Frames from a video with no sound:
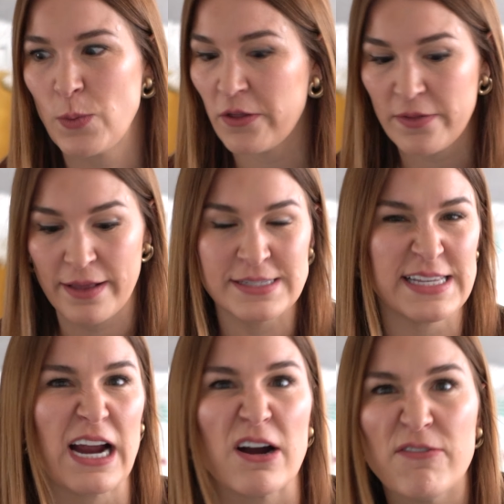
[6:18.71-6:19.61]
whether that
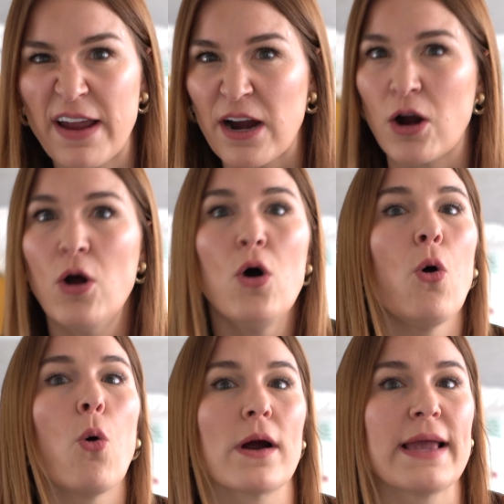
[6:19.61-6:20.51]
is airfare
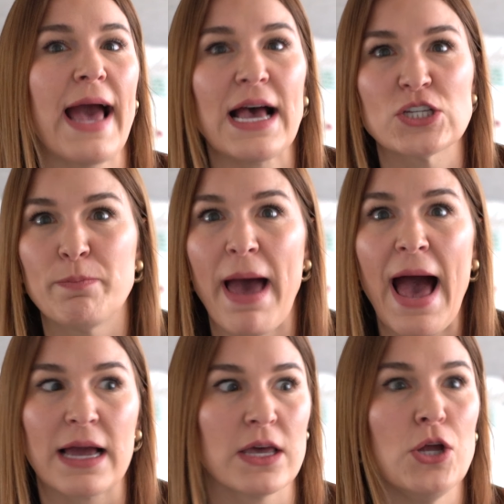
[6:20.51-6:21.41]
or cash
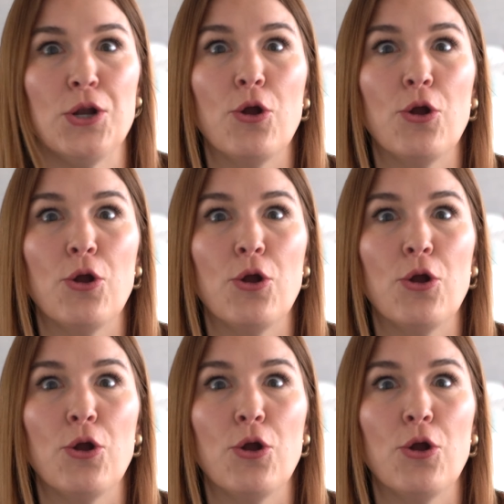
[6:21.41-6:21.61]
back,